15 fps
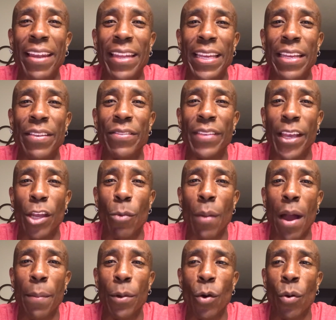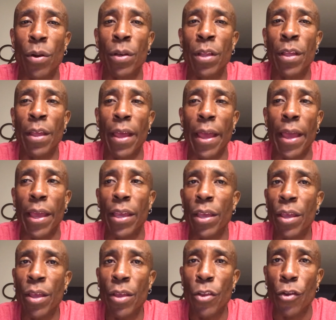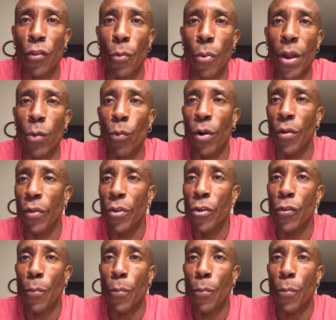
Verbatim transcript: dad leaves and your mom going, hey, you're the breadwinner.